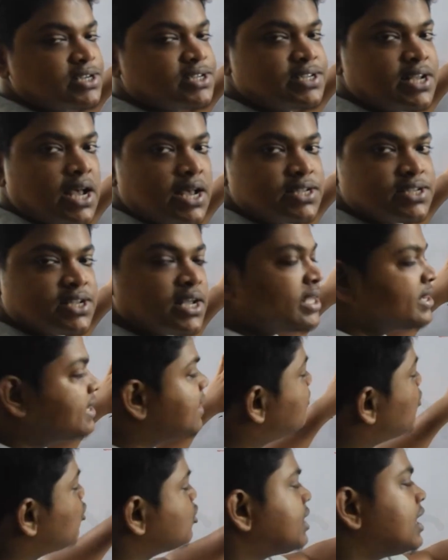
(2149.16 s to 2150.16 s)
size. They
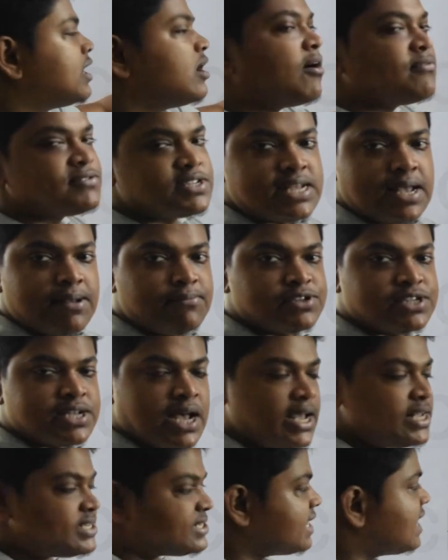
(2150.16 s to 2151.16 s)
both are of same
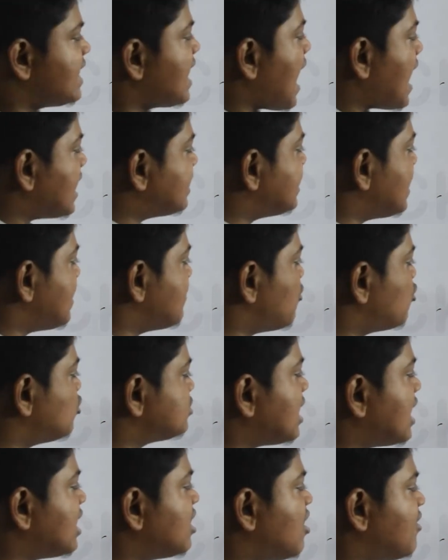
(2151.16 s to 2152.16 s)
size and they
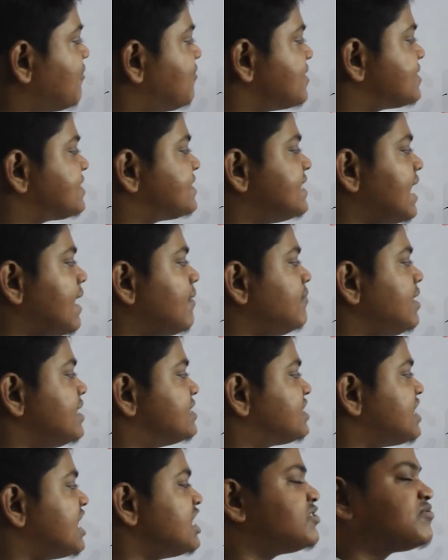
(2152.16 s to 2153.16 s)
both are of a same
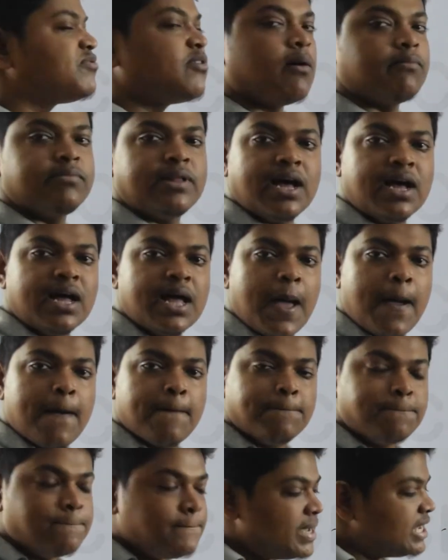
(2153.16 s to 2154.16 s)
distance from the
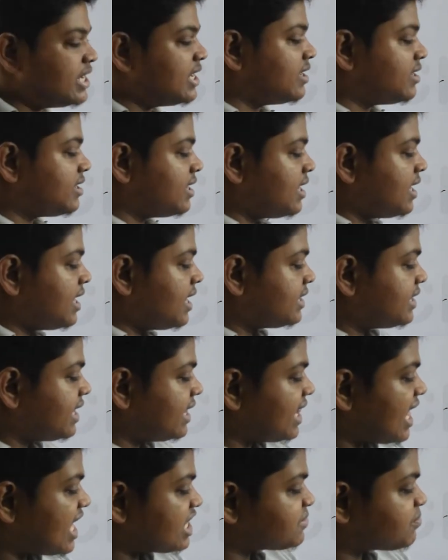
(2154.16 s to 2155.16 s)
mirror. The
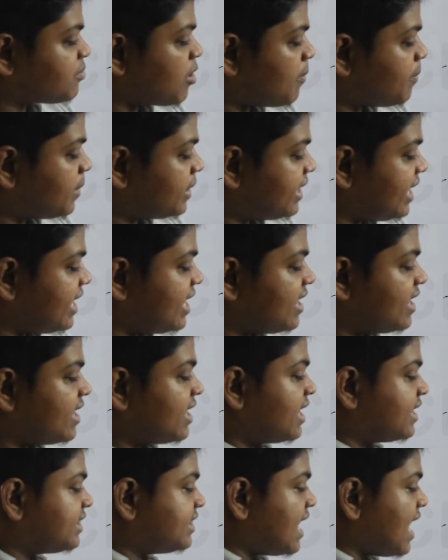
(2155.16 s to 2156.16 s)
last property,
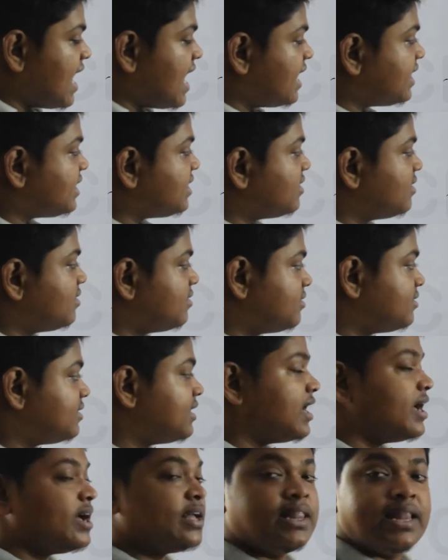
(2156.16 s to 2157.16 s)
that
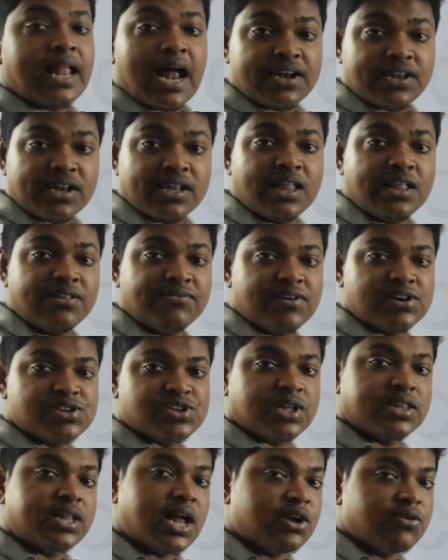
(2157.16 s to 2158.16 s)
the lateral
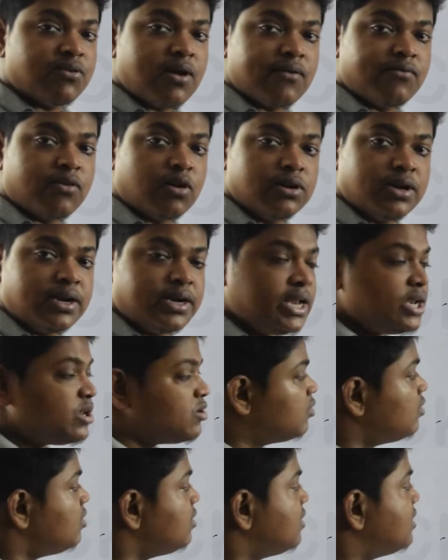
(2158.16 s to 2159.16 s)
inversion, that we have already
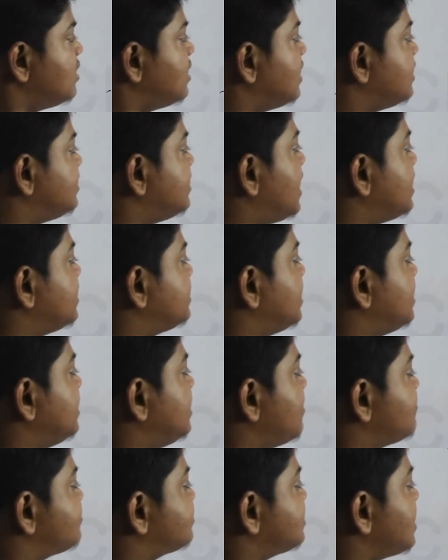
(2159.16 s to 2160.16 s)
told, that the
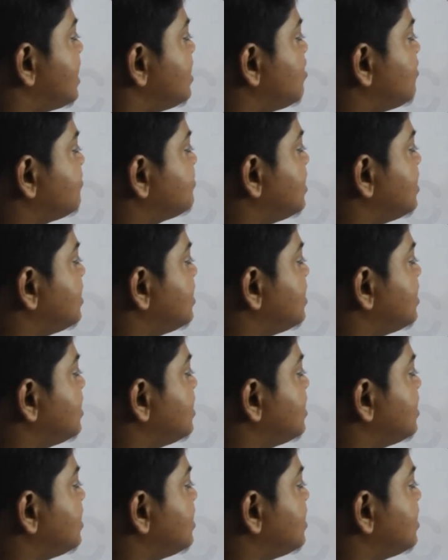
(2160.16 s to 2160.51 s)
left side of